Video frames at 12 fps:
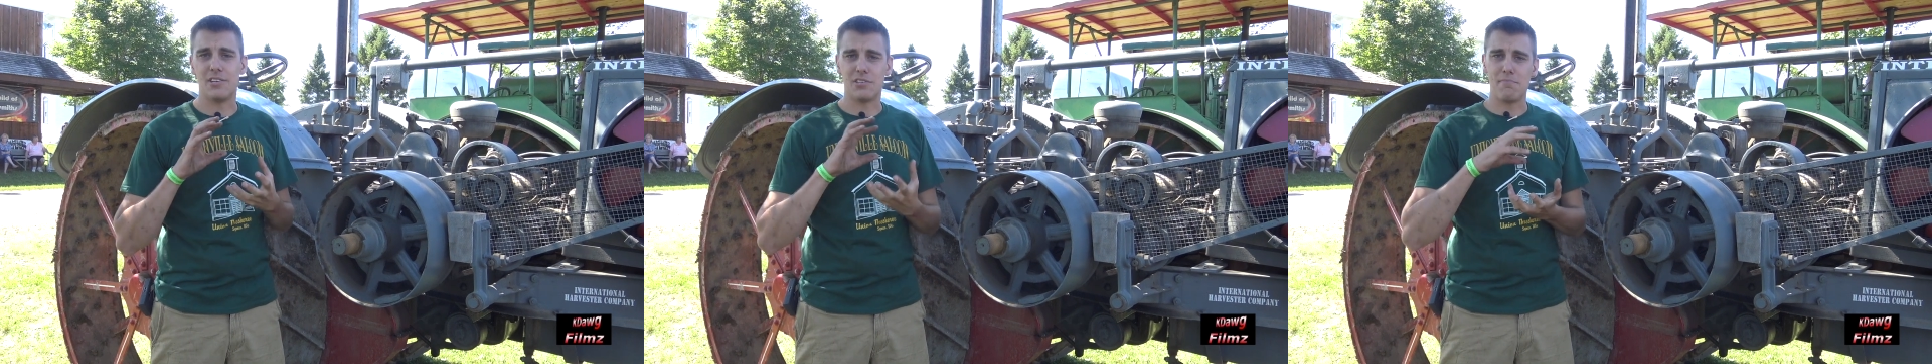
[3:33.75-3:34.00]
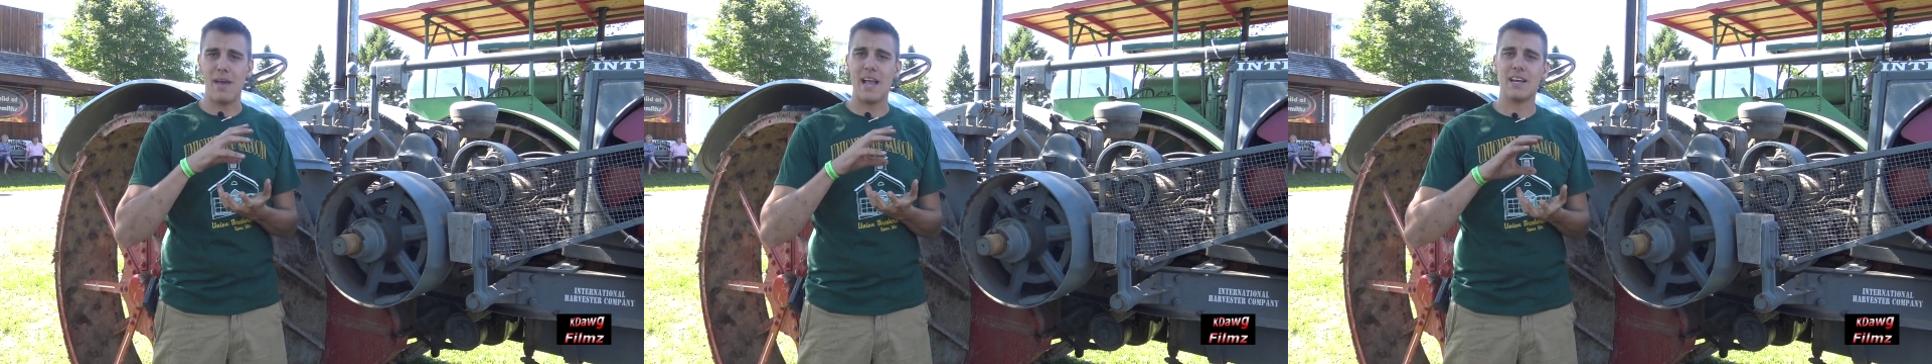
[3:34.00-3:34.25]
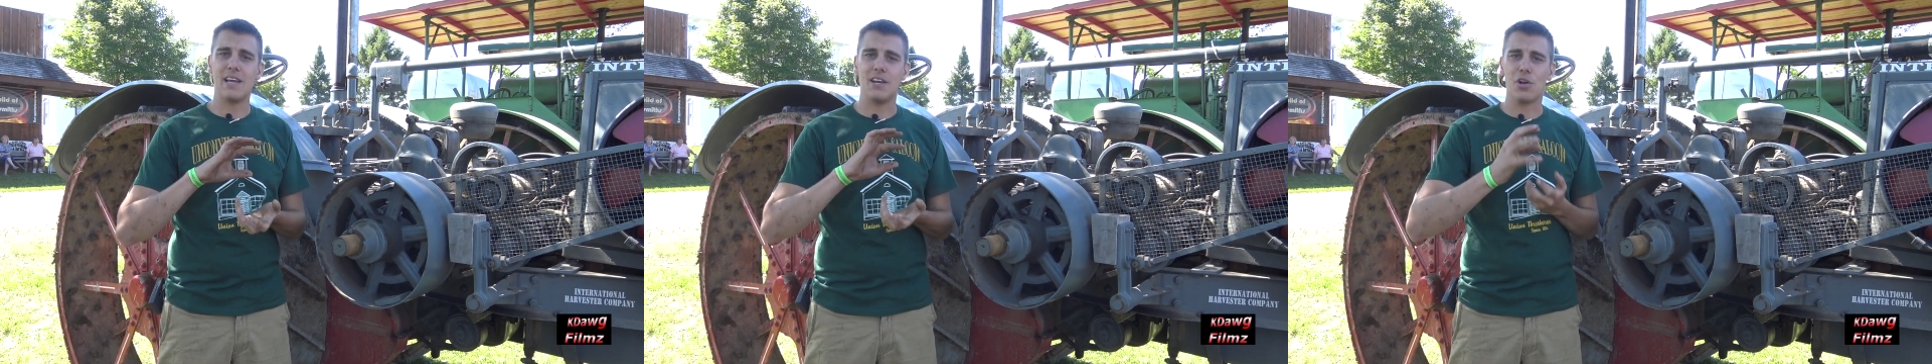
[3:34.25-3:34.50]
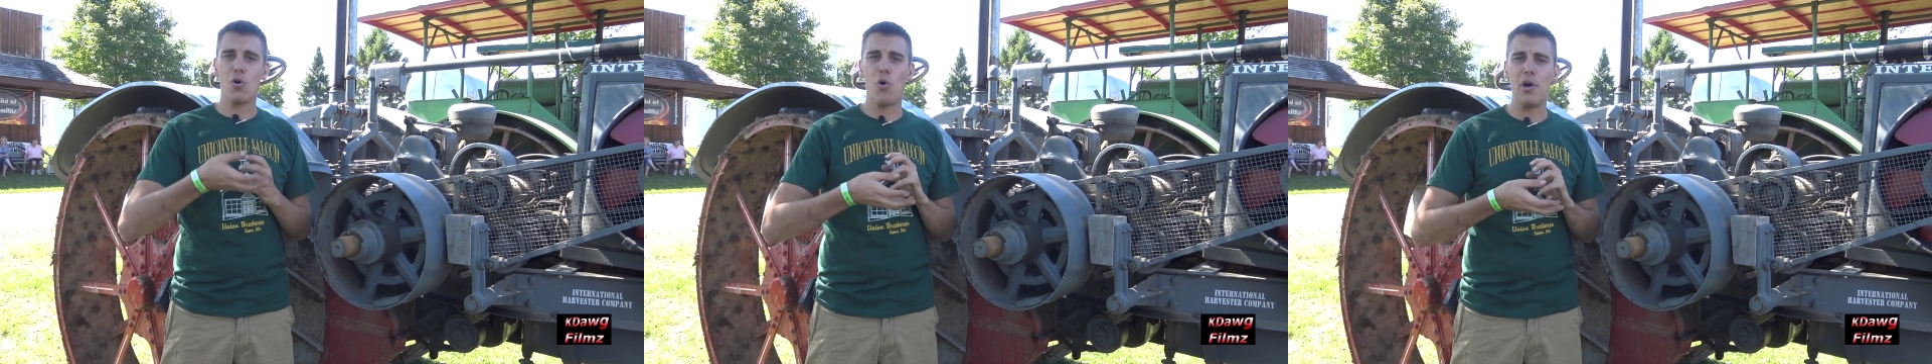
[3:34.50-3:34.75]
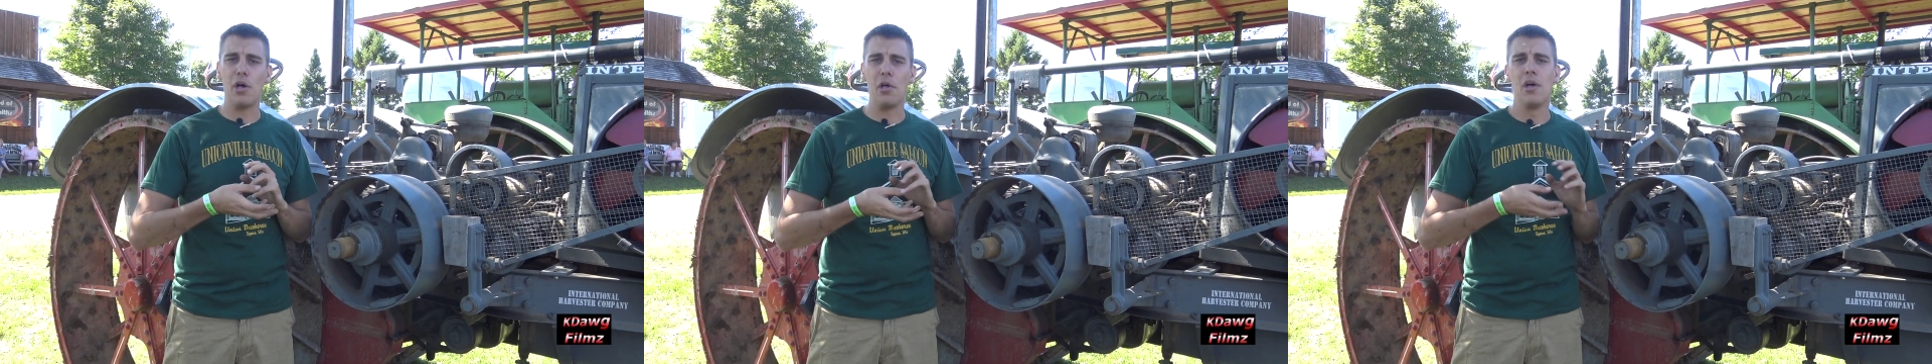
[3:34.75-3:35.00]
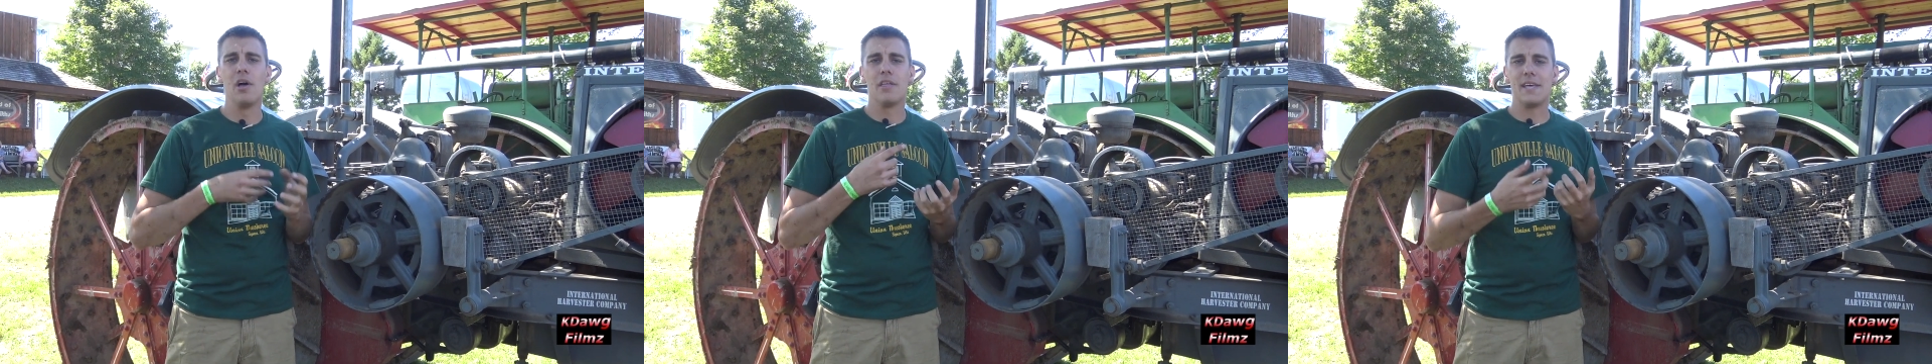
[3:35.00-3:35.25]
There's a magnet and a coil
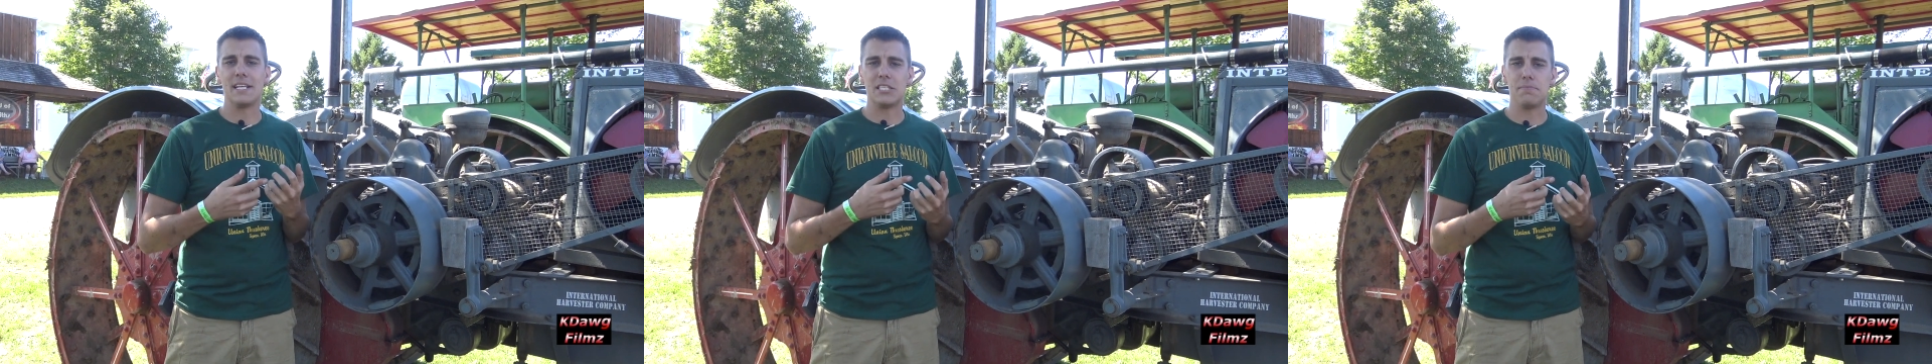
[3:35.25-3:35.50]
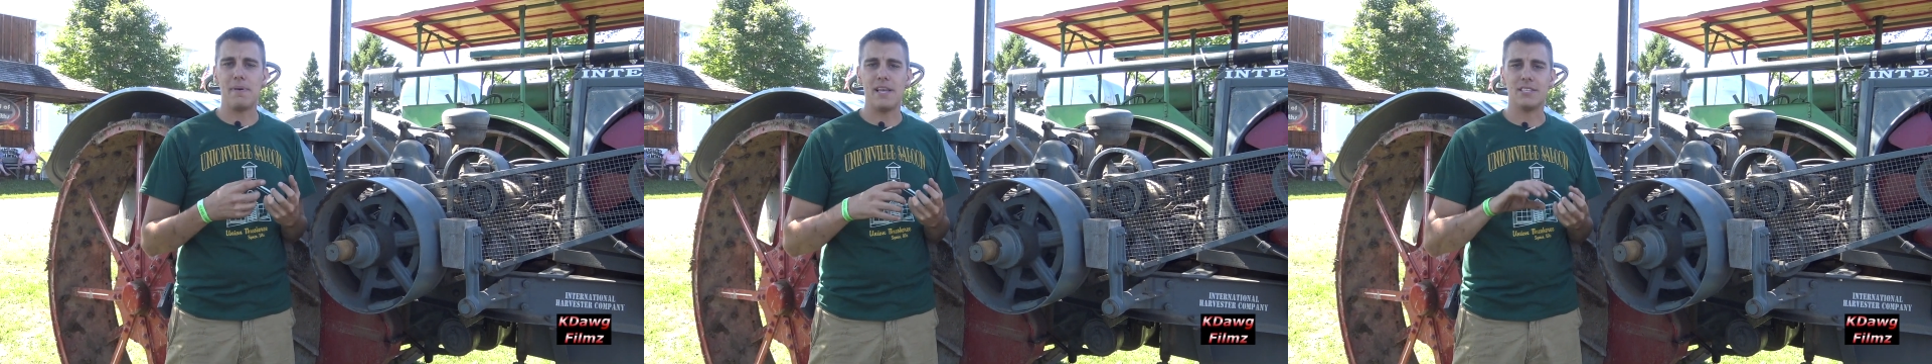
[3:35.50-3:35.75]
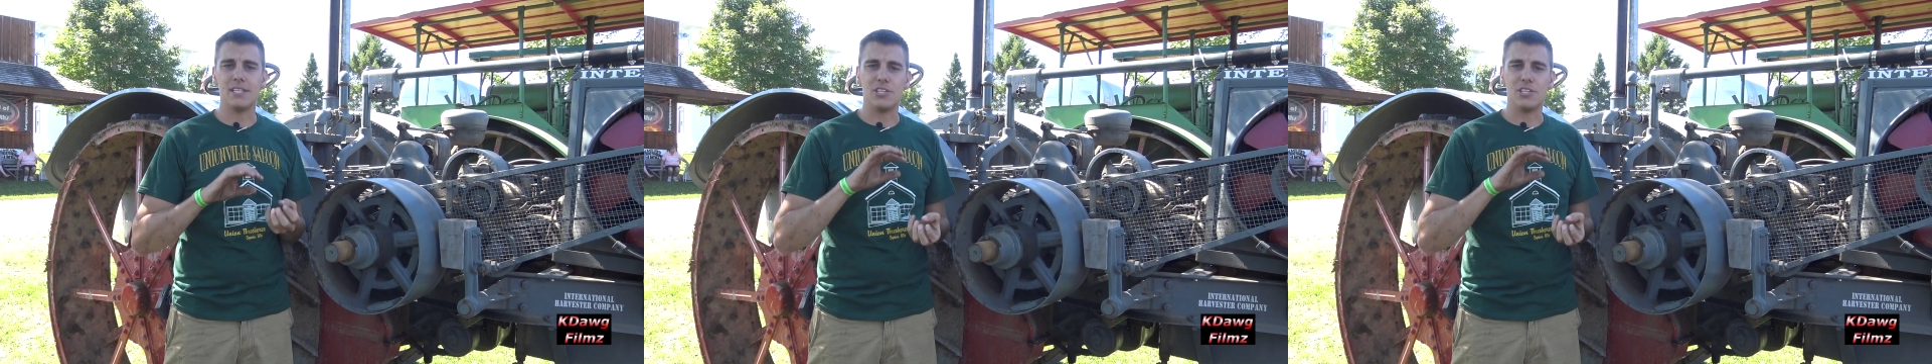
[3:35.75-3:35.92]
that spins,